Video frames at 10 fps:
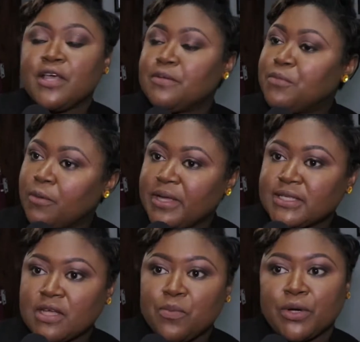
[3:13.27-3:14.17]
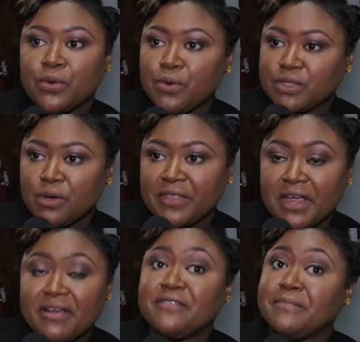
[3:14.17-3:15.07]
the moment someone goes out
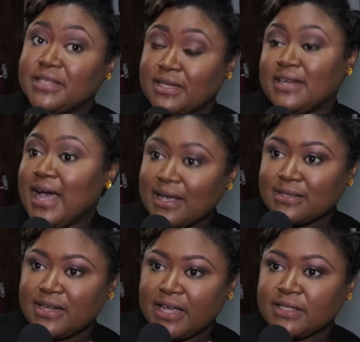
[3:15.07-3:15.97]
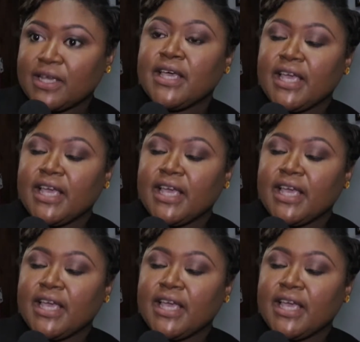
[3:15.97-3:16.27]
there and meets an accident,